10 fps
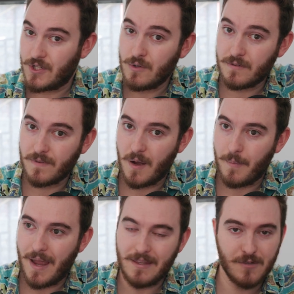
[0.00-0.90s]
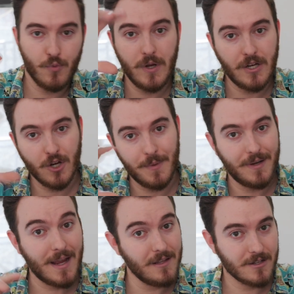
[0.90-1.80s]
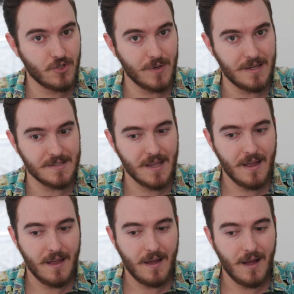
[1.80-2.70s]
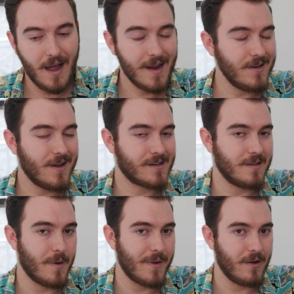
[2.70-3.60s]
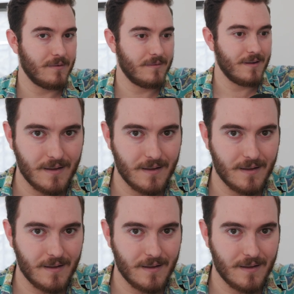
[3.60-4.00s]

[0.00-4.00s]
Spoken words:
to choose from and these predetermined dialogue trees. I can talk to them about